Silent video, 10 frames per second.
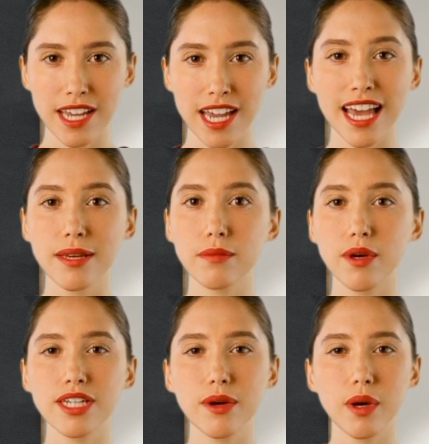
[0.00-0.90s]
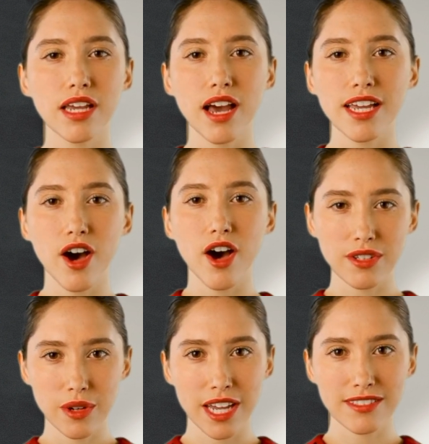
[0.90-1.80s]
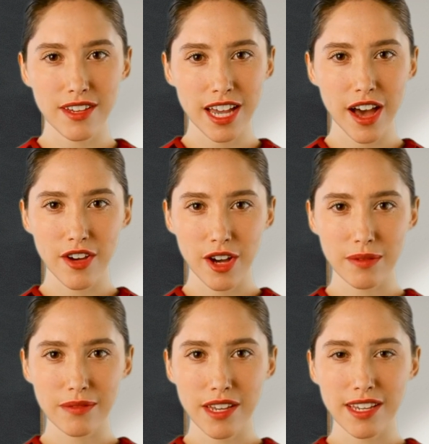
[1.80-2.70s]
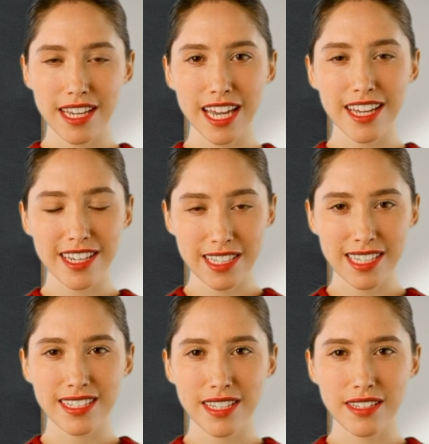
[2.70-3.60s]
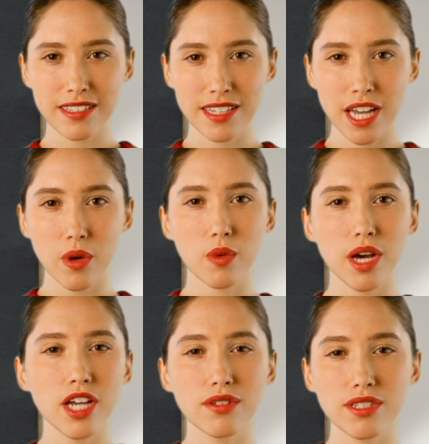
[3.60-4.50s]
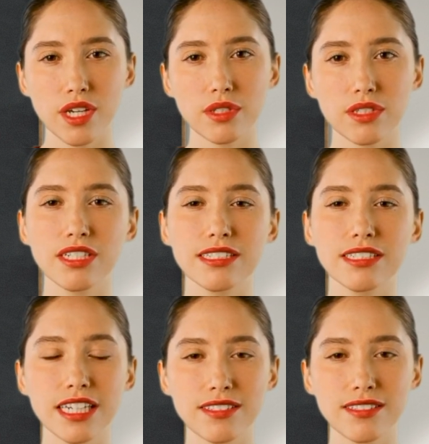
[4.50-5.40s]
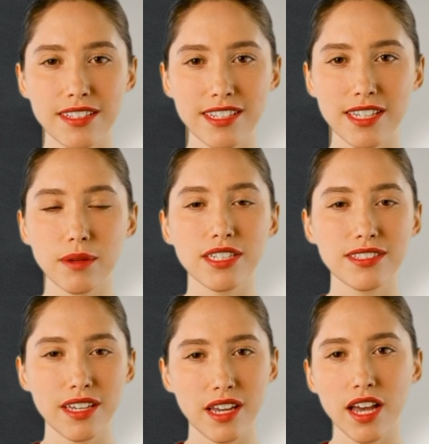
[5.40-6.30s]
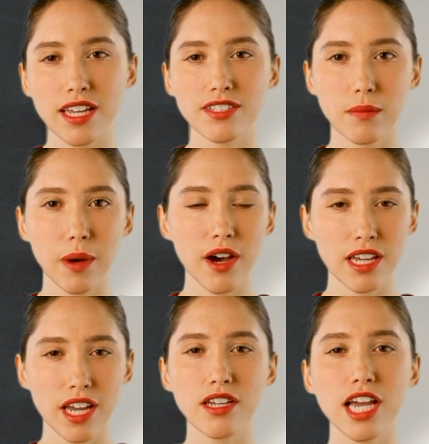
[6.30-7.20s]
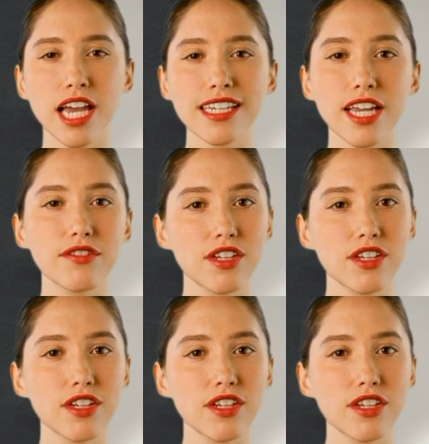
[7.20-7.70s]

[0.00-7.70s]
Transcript: Any point on one line also lies on the other. Inconsistent. When no solutions exist, this is because the lines are parallel and never